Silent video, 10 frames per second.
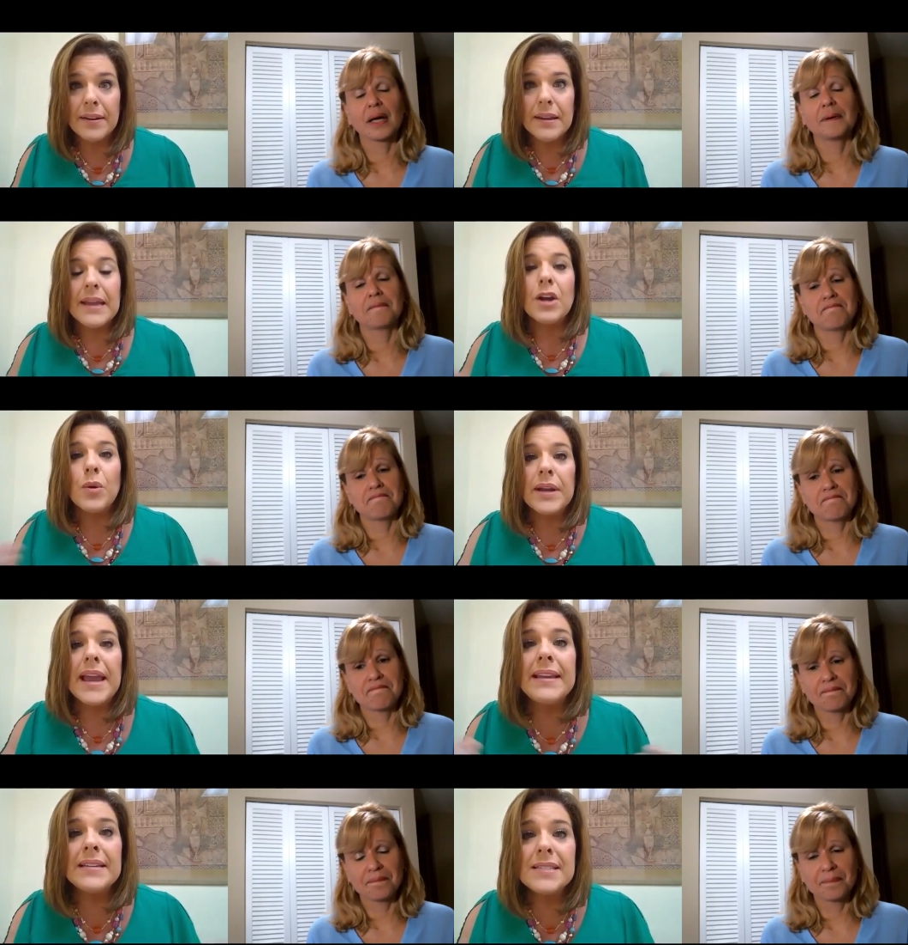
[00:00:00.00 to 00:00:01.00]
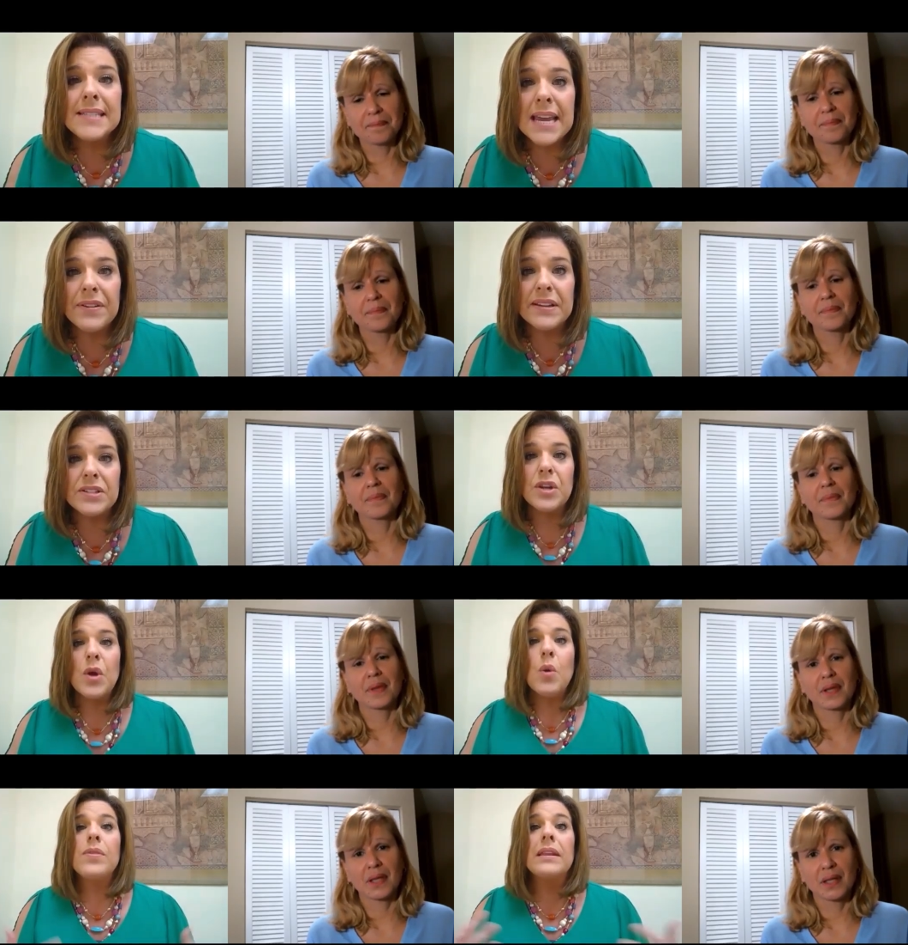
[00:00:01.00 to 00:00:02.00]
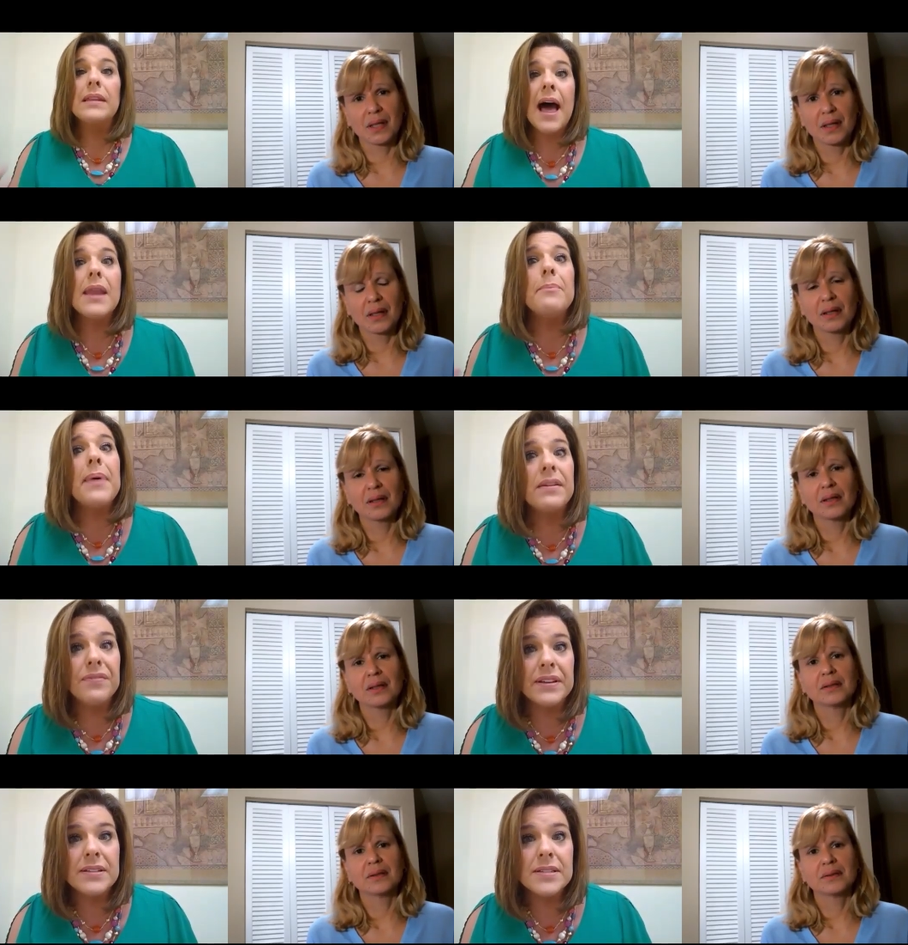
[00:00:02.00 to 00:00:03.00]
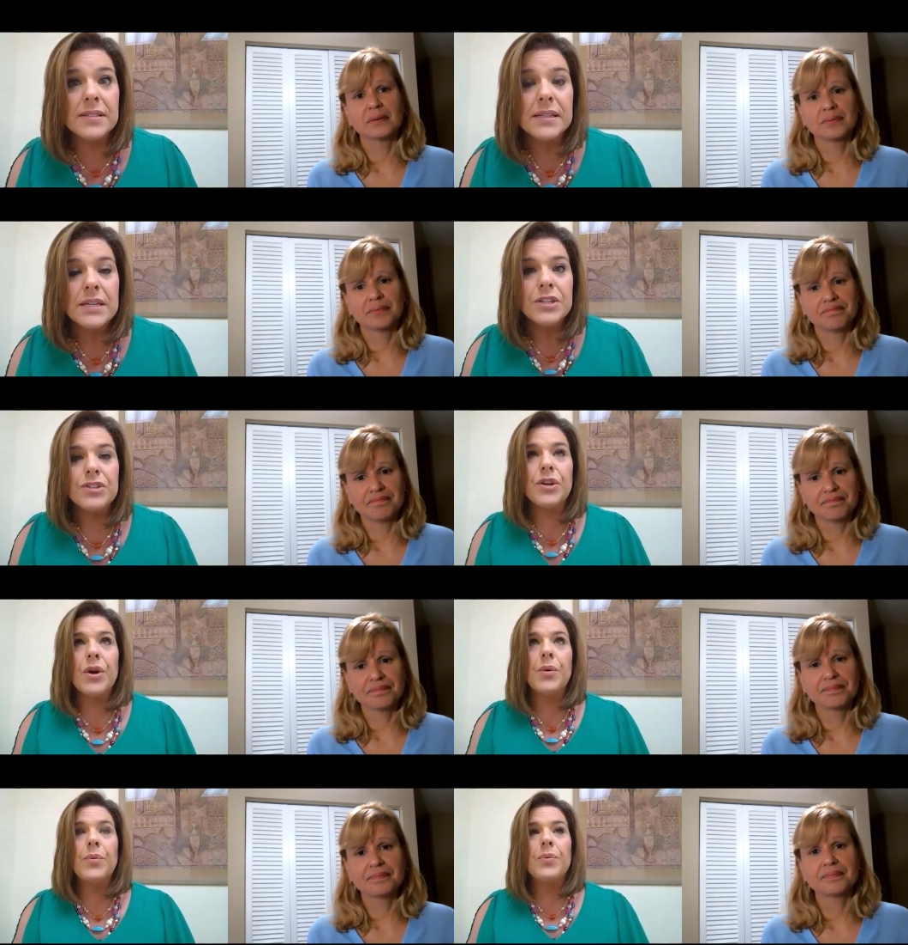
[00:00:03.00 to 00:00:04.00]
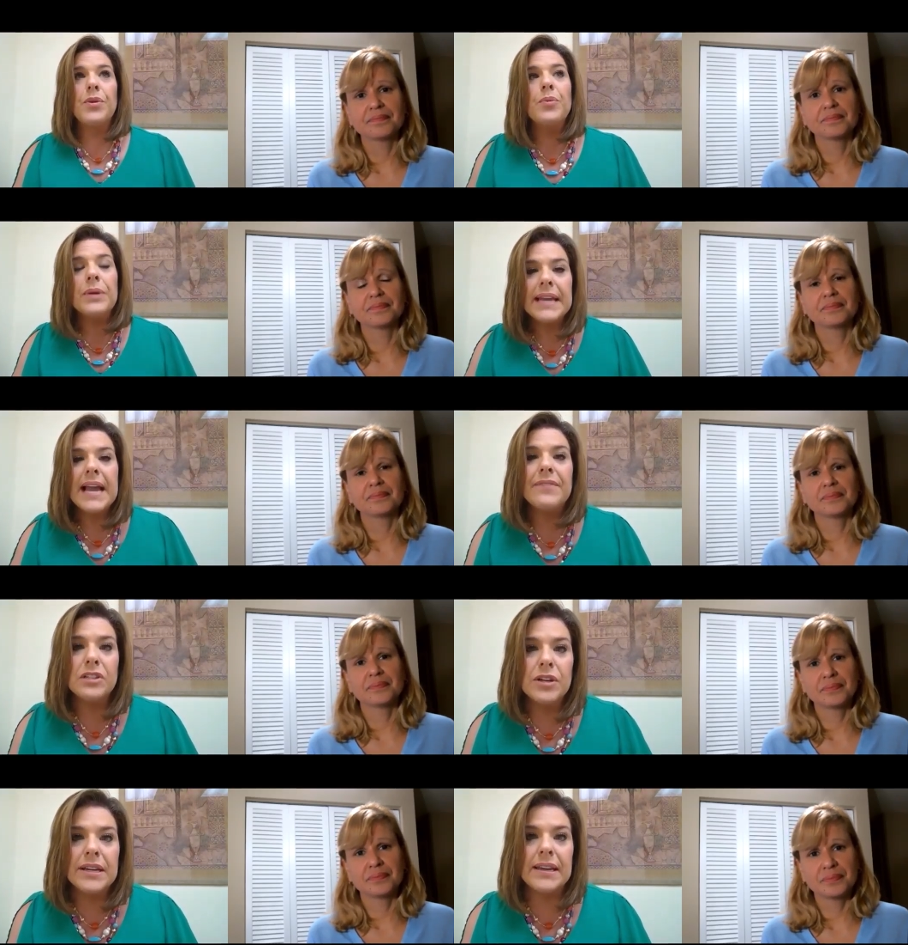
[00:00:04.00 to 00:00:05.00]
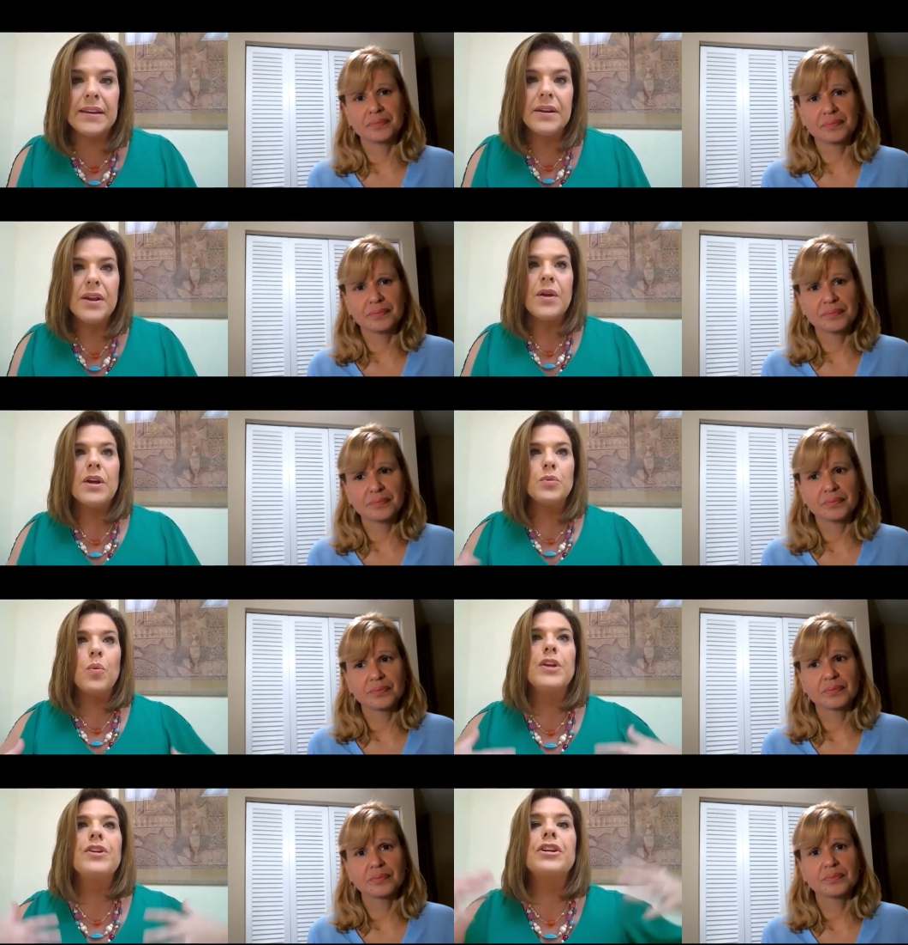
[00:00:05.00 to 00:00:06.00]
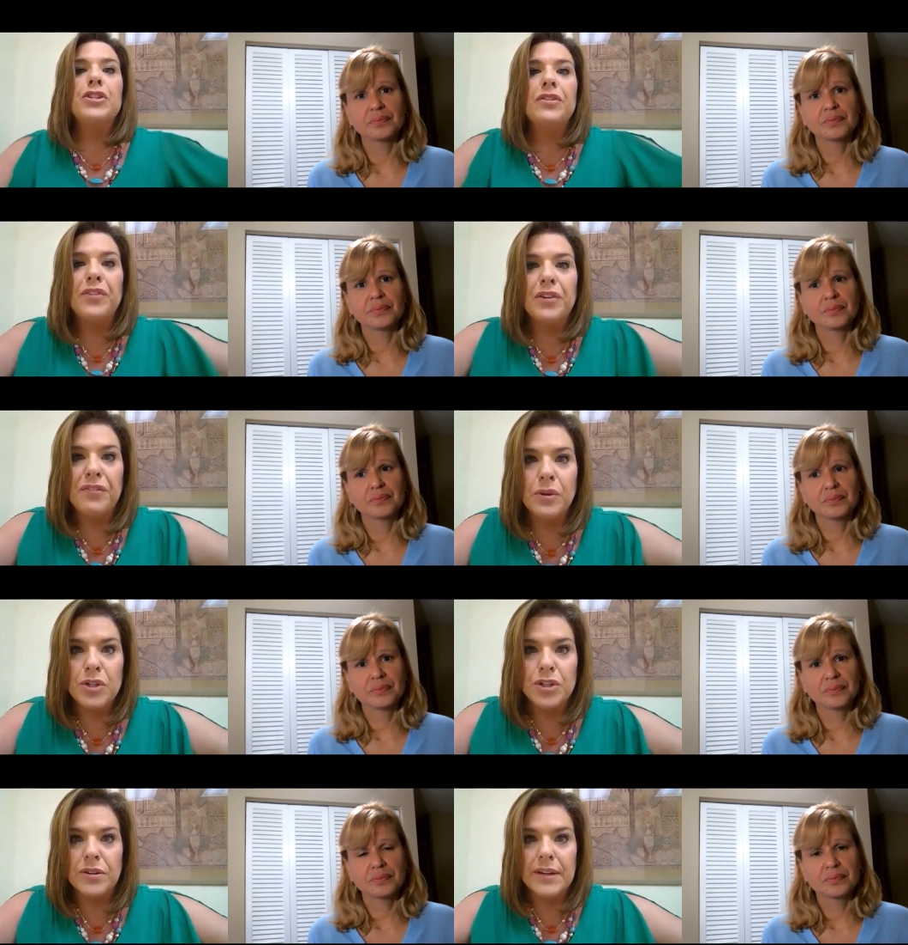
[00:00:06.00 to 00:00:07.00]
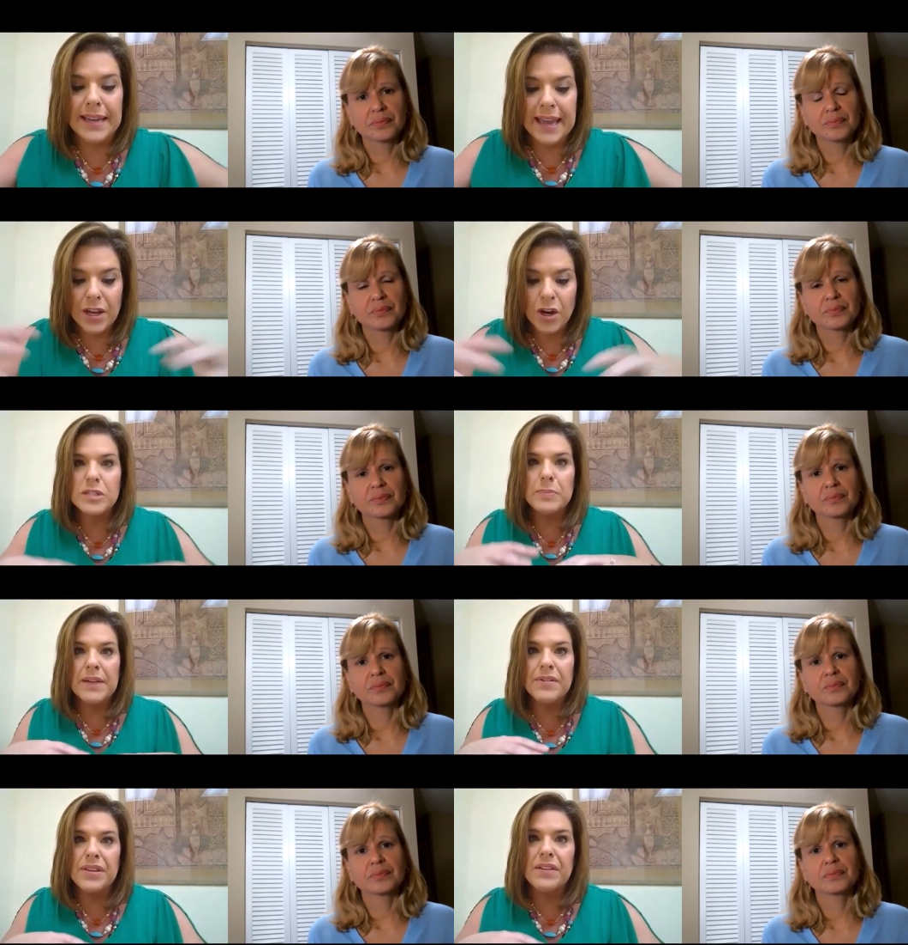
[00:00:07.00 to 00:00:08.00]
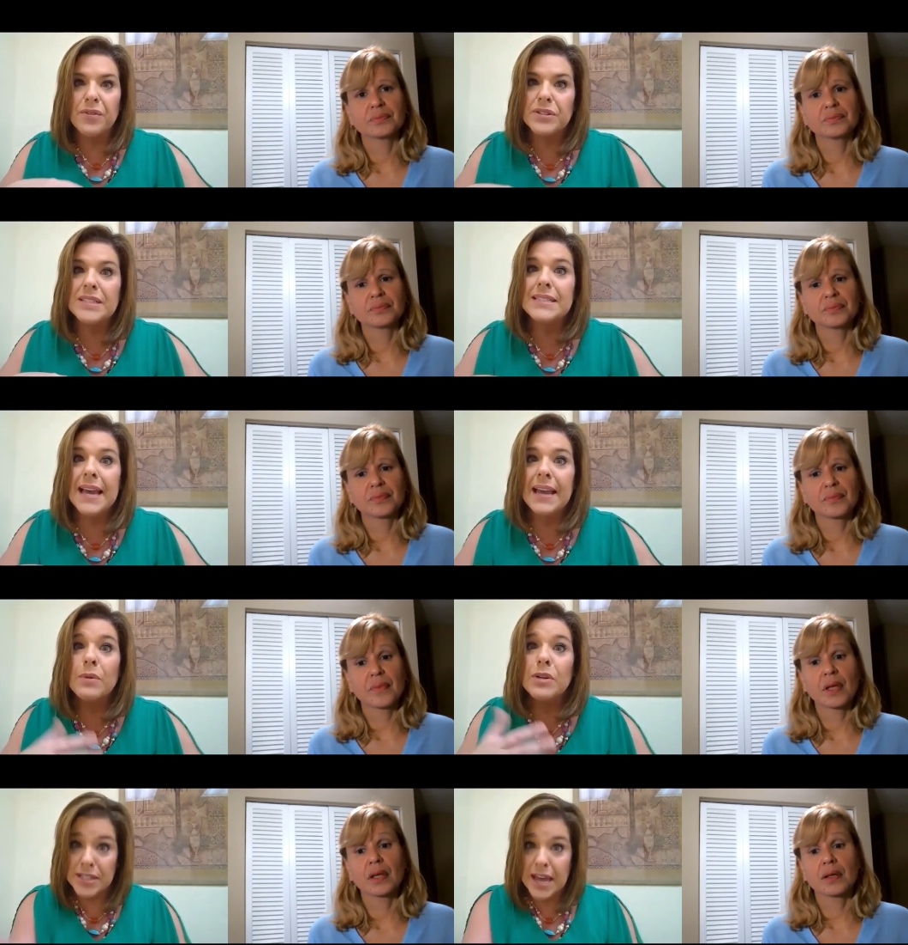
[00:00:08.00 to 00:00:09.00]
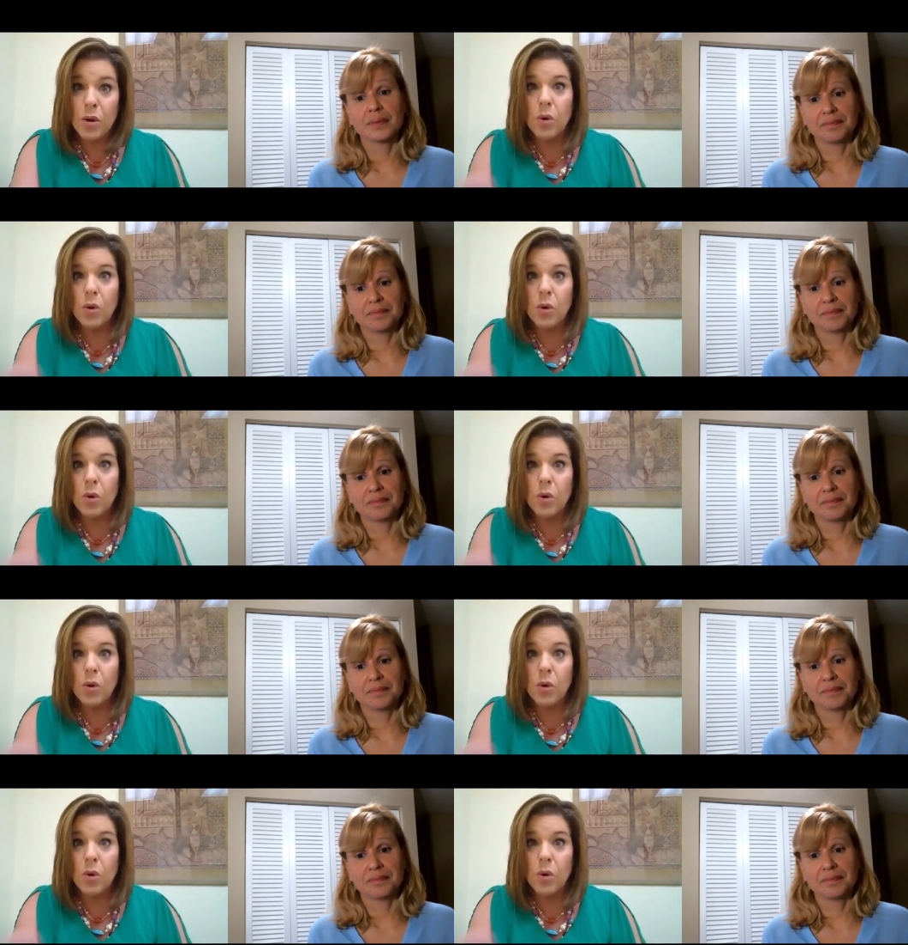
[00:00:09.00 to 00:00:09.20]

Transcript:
Speaker 1: creating a savings with a lot of benefits. So you really have to look at it is what you're going to do for your future. It can't always be everything for today, which is that whole